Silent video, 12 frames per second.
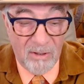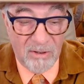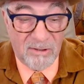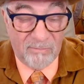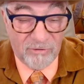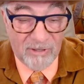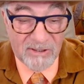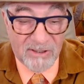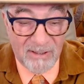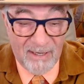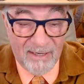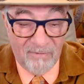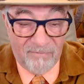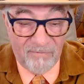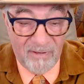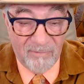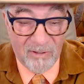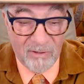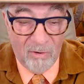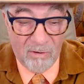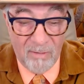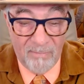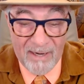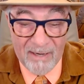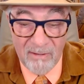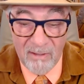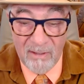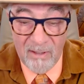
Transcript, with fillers: some dressing like a female, or about